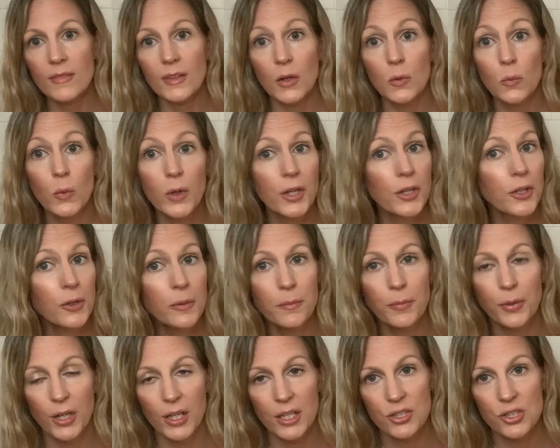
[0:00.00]
wear
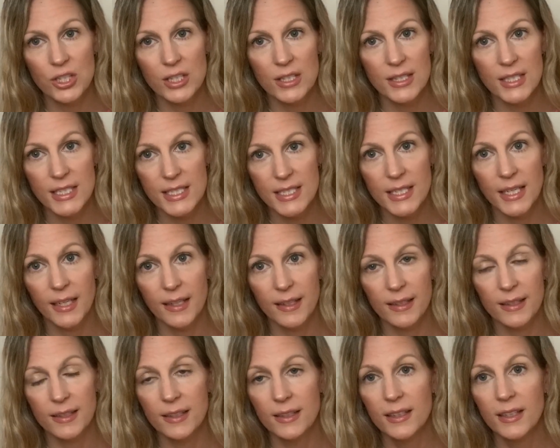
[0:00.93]
compression the
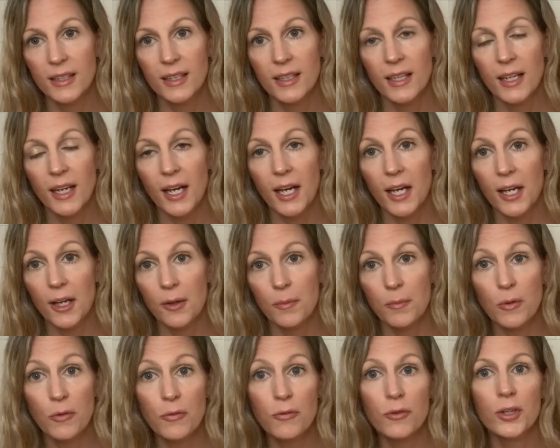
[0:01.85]
day
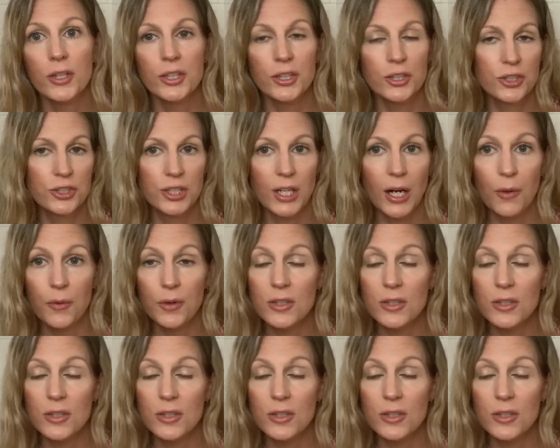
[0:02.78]
before your shower.